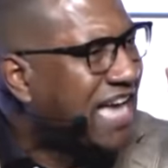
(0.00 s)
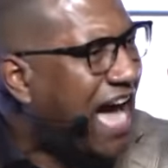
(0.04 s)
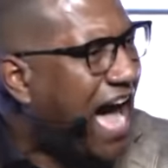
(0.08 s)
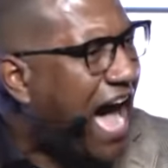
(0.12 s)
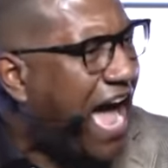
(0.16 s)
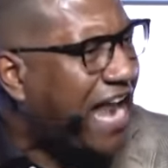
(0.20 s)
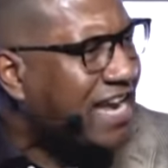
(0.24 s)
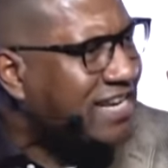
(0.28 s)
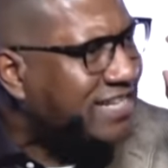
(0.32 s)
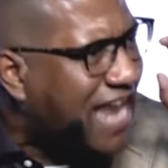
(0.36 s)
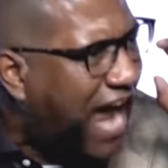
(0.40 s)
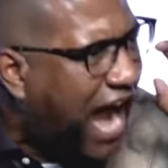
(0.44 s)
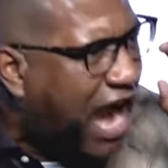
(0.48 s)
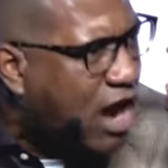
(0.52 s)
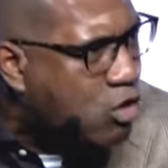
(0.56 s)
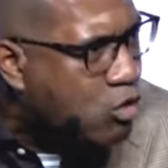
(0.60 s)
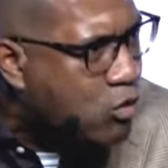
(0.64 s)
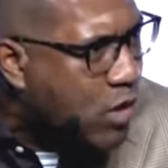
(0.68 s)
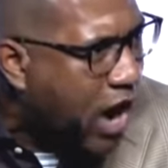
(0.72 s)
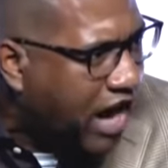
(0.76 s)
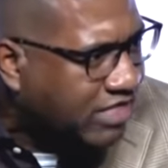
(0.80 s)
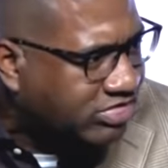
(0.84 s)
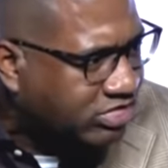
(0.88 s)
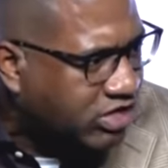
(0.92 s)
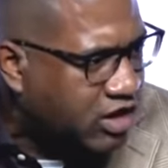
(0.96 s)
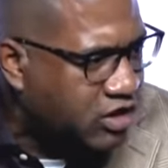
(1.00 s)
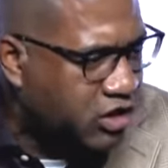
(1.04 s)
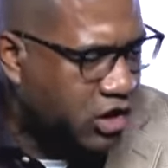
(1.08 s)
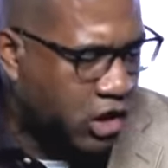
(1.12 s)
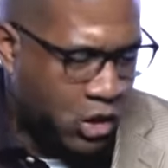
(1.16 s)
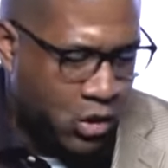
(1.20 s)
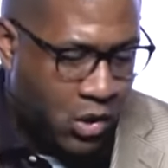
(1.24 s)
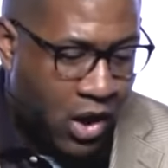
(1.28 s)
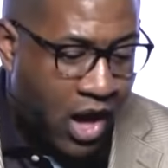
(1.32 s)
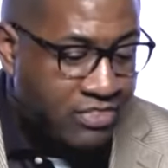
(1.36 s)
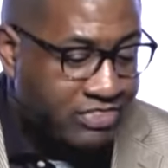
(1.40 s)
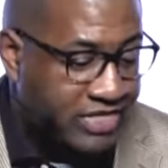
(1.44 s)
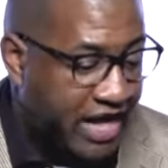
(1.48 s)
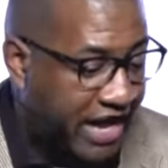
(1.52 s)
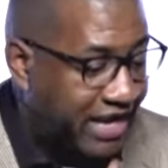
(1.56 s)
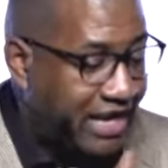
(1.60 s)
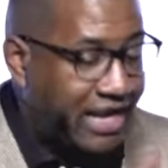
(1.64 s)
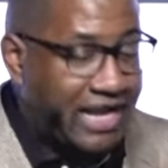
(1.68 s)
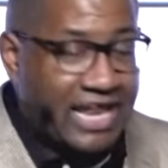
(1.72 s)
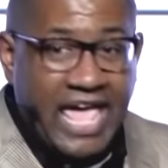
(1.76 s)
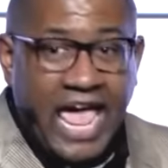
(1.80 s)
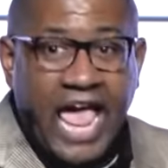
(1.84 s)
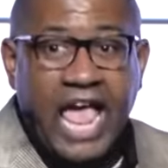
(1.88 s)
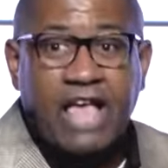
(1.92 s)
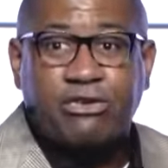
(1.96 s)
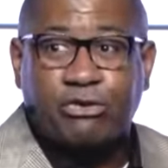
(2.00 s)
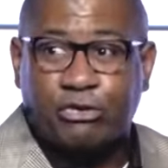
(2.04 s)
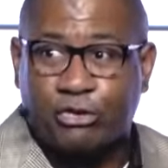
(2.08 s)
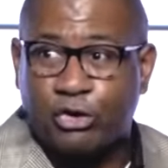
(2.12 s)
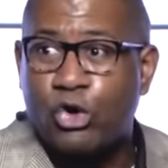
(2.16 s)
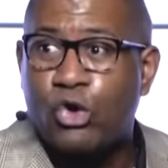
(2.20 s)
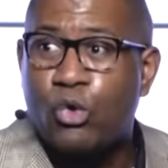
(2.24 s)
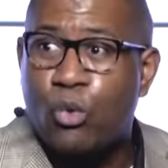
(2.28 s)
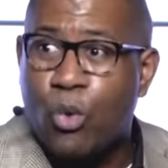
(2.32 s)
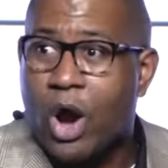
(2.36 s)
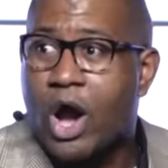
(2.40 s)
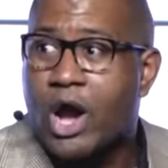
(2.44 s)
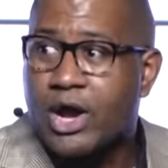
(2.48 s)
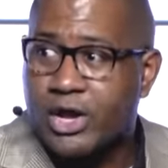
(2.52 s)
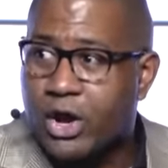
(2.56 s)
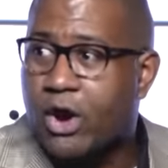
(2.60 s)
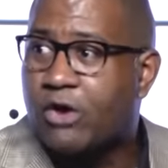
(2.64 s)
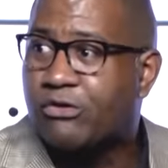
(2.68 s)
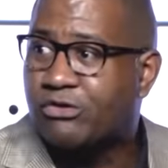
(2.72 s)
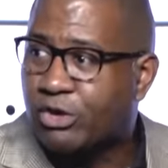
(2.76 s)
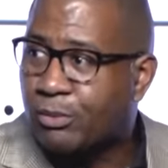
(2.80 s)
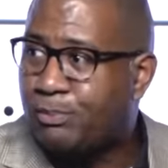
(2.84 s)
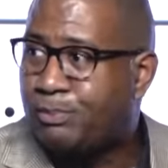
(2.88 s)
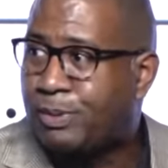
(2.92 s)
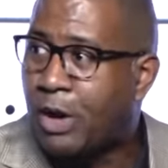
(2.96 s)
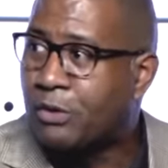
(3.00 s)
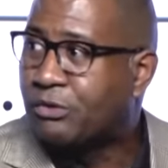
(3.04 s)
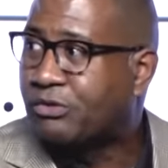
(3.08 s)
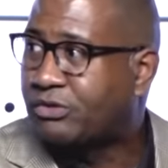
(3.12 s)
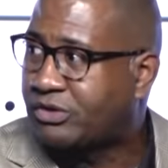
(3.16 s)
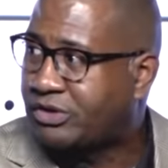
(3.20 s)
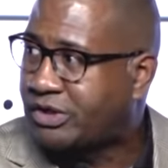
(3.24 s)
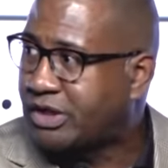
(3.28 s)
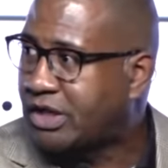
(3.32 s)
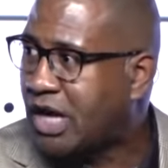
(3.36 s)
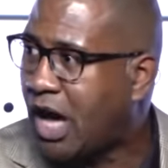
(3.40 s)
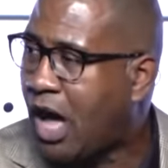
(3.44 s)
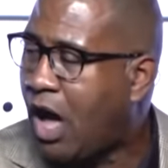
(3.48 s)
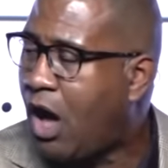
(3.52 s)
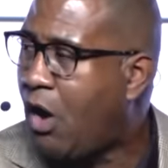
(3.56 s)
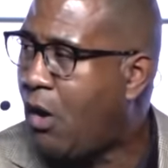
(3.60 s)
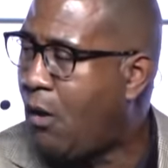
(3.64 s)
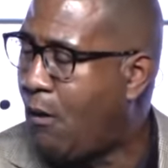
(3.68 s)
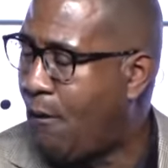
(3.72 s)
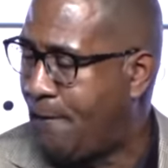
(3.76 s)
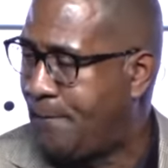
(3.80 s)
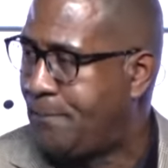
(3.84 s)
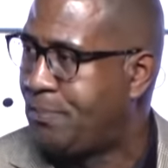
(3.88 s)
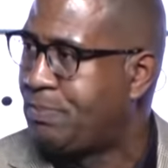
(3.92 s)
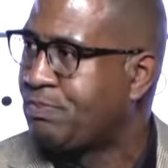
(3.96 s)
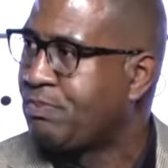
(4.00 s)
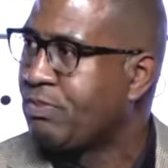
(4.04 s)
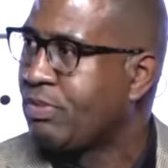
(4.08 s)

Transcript: God directing you, that leads you where you're supposed to go.